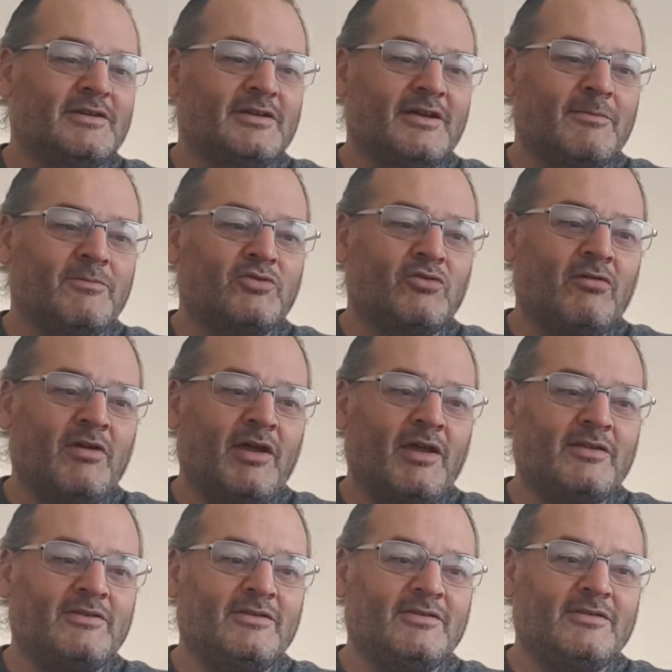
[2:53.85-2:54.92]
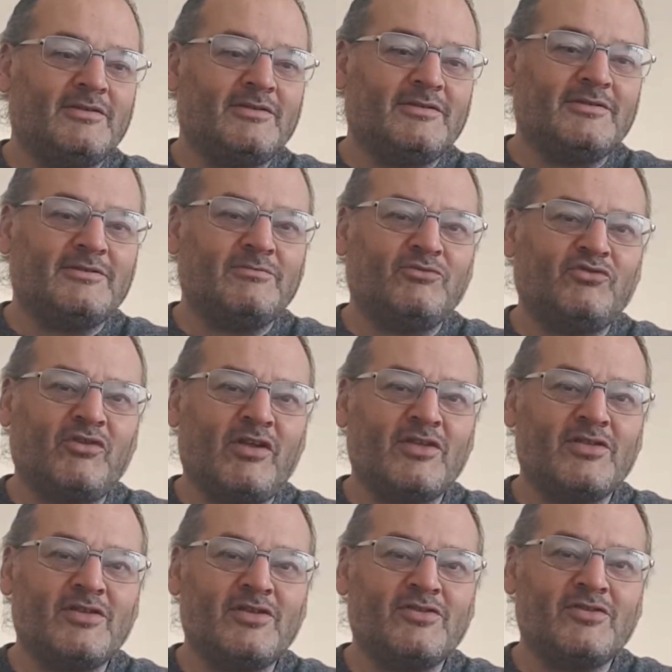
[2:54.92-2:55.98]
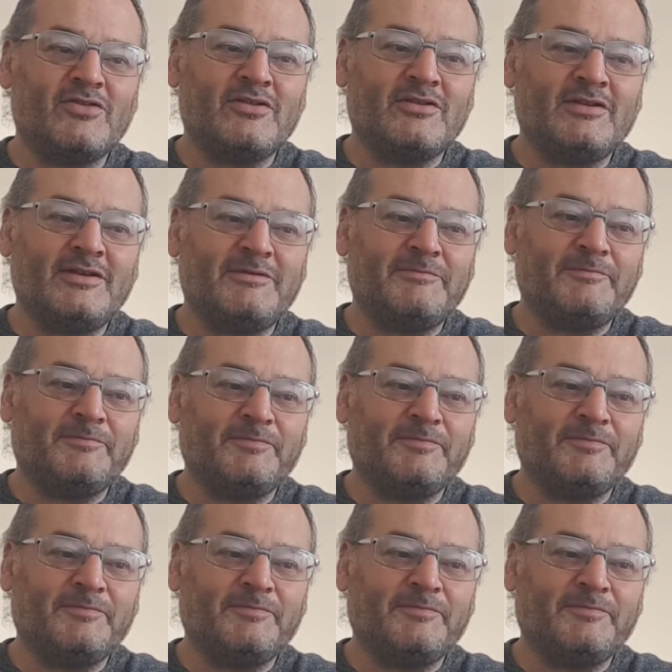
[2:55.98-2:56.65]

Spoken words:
I'm sure it had some transitions in it.